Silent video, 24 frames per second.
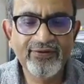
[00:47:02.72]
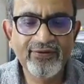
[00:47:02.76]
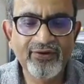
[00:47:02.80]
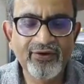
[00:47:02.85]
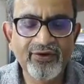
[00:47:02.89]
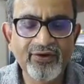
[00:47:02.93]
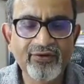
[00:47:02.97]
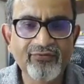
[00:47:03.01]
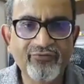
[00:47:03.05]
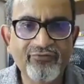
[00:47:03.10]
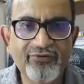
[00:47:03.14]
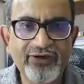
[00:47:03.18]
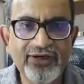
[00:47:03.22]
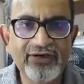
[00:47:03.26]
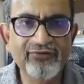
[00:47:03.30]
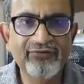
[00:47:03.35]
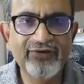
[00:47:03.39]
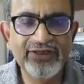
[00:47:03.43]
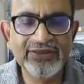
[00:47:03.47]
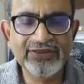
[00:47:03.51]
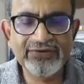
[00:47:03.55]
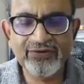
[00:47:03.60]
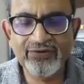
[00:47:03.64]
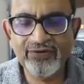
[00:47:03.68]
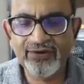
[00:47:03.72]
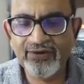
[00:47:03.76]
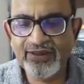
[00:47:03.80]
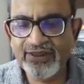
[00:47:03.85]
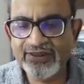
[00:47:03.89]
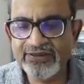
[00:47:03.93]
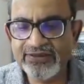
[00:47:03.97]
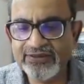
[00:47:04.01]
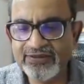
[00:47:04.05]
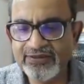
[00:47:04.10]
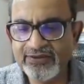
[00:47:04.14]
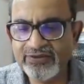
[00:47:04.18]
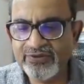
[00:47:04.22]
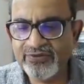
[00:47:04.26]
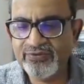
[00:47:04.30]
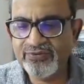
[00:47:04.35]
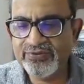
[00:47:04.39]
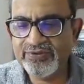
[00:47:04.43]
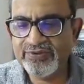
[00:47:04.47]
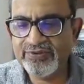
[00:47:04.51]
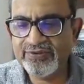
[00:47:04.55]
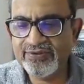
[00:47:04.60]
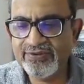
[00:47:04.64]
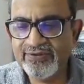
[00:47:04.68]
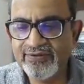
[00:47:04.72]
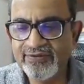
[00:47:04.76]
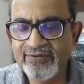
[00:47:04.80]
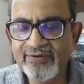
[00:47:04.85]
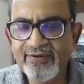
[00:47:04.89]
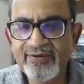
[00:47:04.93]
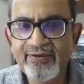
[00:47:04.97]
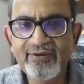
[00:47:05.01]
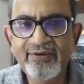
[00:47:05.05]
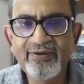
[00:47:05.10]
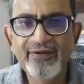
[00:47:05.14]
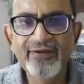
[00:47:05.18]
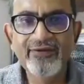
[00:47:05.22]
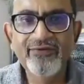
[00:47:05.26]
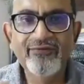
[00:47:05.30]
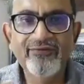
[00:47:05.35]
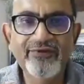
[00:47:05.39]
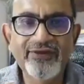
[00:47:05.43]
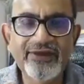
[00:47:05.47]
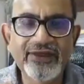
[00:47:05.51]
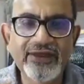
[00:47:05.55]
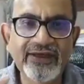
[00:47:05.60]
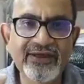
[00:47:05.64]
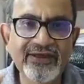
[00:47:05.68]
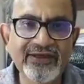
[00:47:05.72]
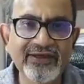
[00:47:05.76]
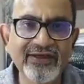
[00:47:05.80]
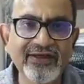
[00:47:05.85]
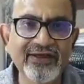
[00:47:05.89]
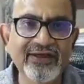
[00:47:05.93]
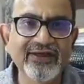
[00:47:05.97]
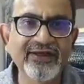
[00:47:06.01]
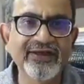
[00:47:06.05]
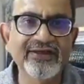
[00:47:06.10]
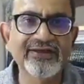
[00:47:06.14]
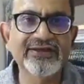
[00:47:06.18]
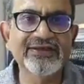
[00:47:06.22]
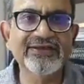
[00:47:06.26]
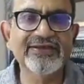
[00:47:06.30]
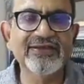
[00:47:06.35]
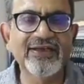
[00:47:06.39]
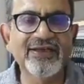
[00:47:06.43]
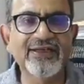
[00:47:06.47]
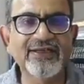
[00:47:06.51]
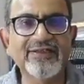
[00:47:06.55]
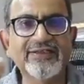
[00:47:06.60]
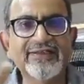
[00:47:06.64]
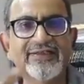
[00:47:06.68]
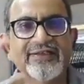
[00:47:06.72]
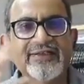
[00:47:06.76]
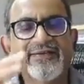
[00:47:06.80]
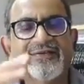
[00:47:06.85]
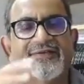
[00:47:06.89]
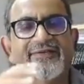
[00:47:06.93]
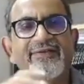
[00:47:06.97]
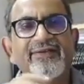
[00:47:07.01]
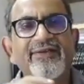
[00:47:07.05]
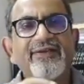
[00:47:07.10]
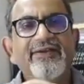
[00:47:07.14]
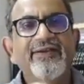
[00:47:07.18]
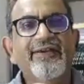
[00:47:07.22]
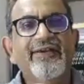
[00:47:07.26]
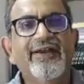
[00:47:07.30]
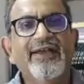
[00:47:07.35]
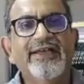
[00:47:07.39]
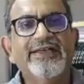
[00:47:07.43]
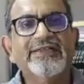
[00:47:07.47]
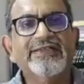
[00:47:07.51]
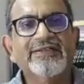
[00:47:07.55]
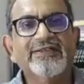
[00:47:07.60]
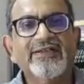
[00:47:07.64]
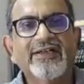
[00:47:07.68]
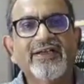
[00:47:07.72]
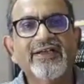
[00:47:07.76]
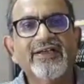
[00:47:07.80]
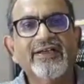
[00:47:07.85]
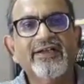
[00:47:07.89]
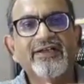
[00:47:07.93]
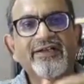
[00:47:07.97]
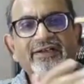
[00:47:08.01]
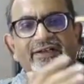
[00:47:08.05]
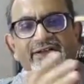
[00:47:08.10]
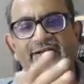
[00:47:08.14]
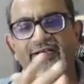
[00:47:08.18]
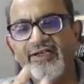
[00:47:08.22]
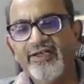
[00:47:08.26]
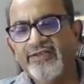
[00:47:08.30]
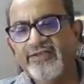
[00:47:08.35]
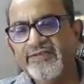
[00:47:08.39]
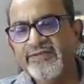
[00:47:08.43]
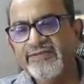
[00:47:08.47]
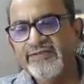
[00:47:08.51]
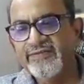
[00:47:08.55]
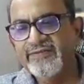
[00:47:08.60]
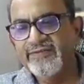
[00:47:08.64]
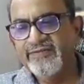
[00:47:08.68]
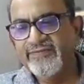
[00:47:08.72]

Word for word: on well-vascularized tissues with internal stent, external drainage,